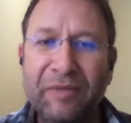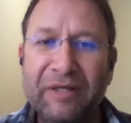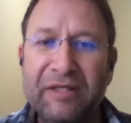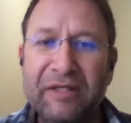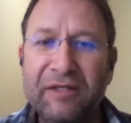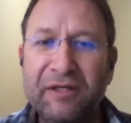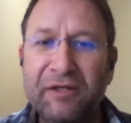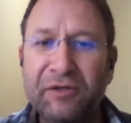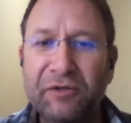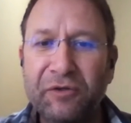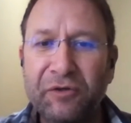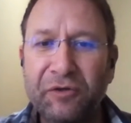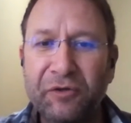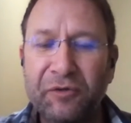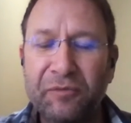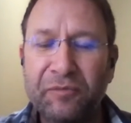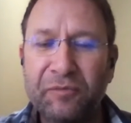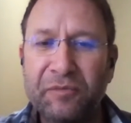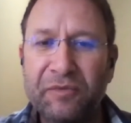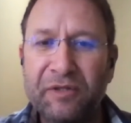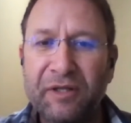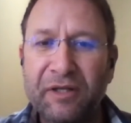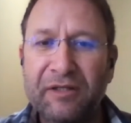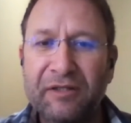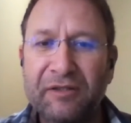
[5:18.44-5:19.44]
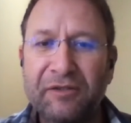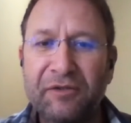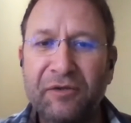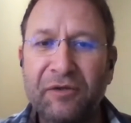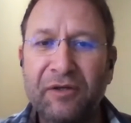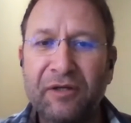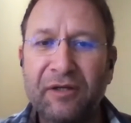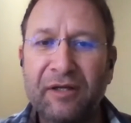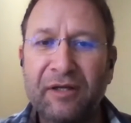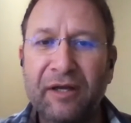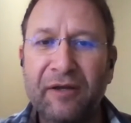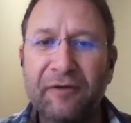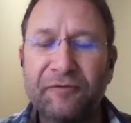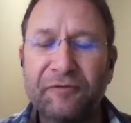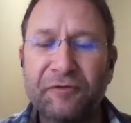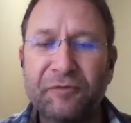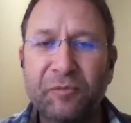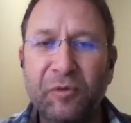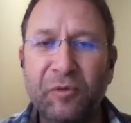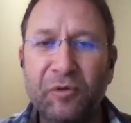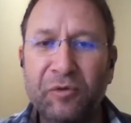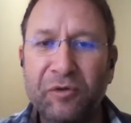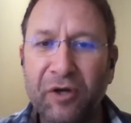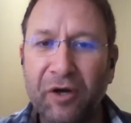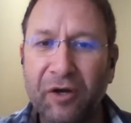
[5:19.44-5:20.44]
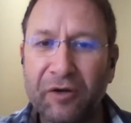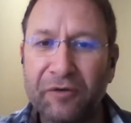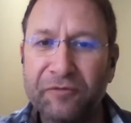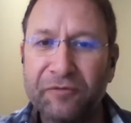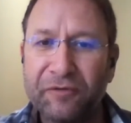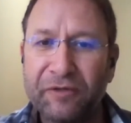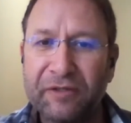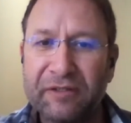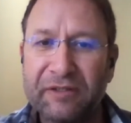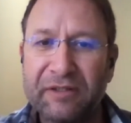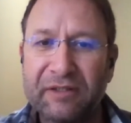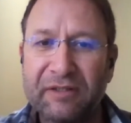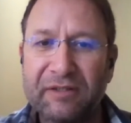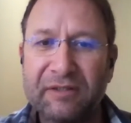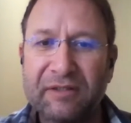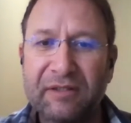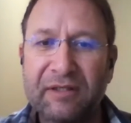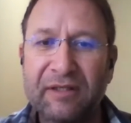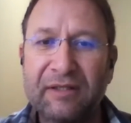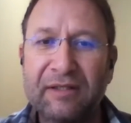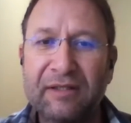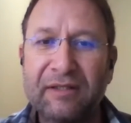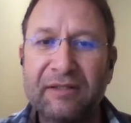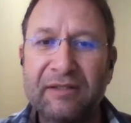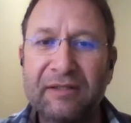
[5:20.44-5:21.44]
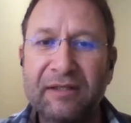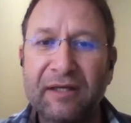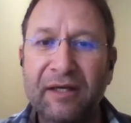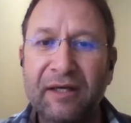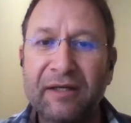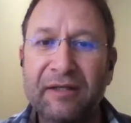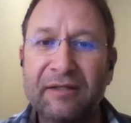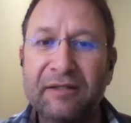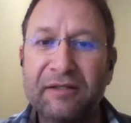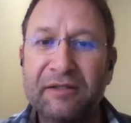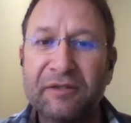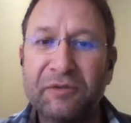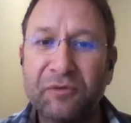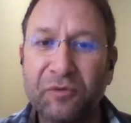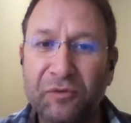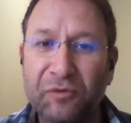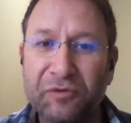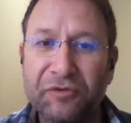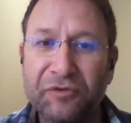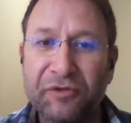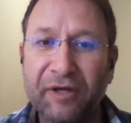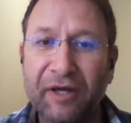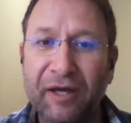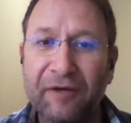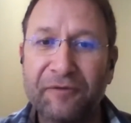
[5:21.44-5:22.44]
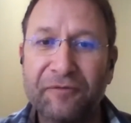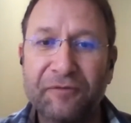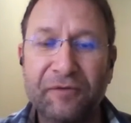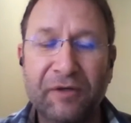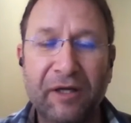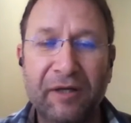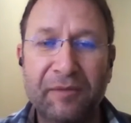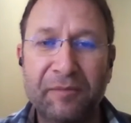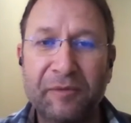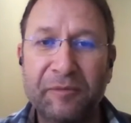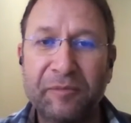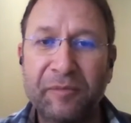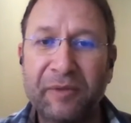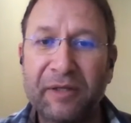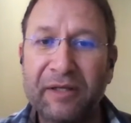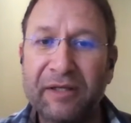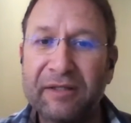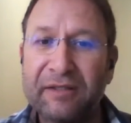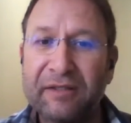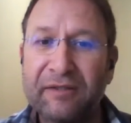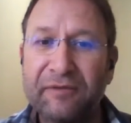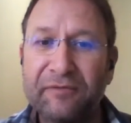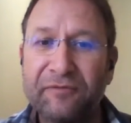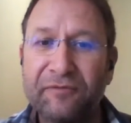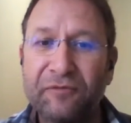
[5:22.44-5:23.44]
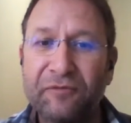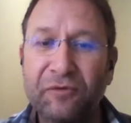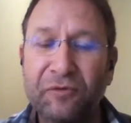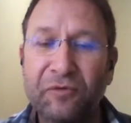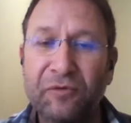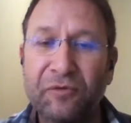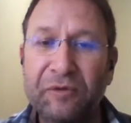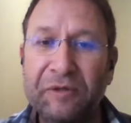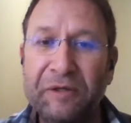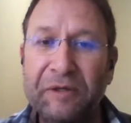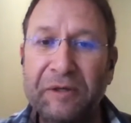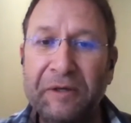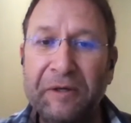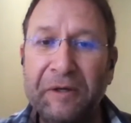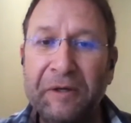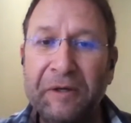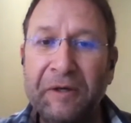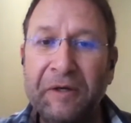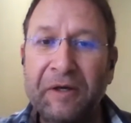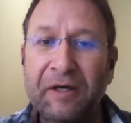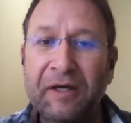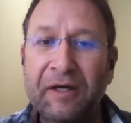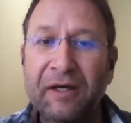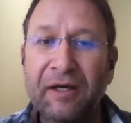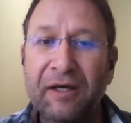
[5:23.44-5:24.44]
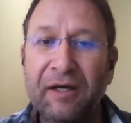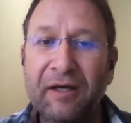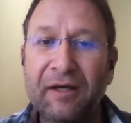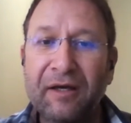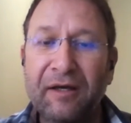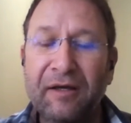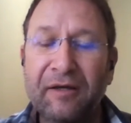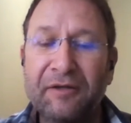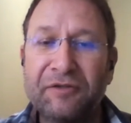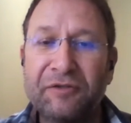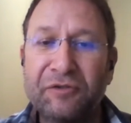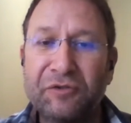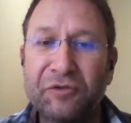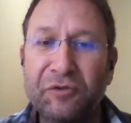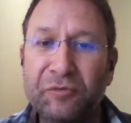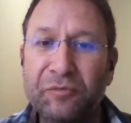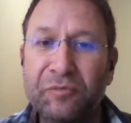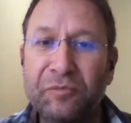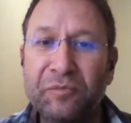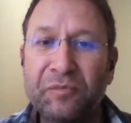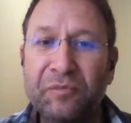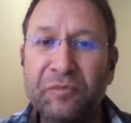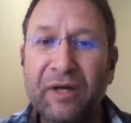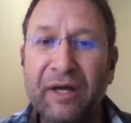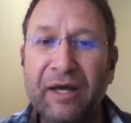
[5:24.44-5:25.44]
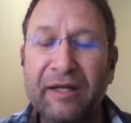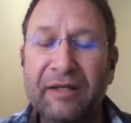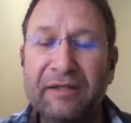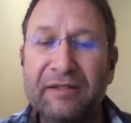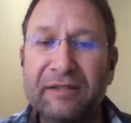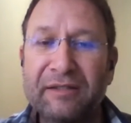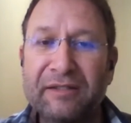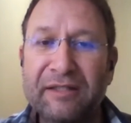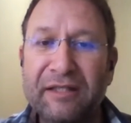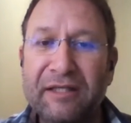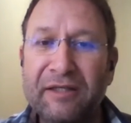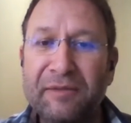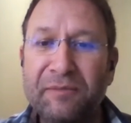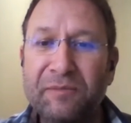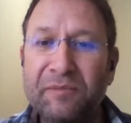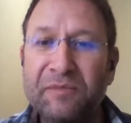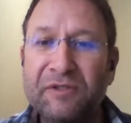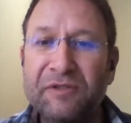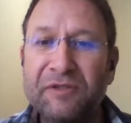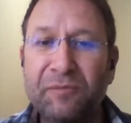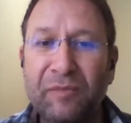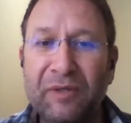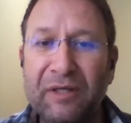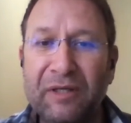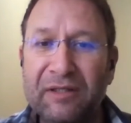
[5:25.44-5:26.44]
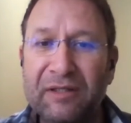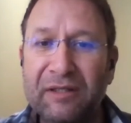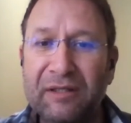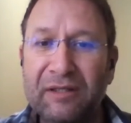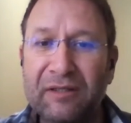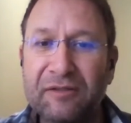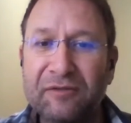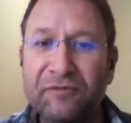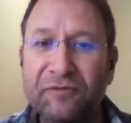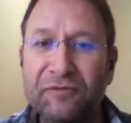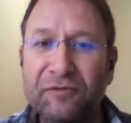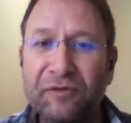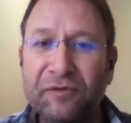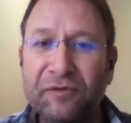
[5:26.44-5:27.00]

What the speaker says: meeting room that you can have small conferences in it, and it also has capability for Zoom and Teams meetings,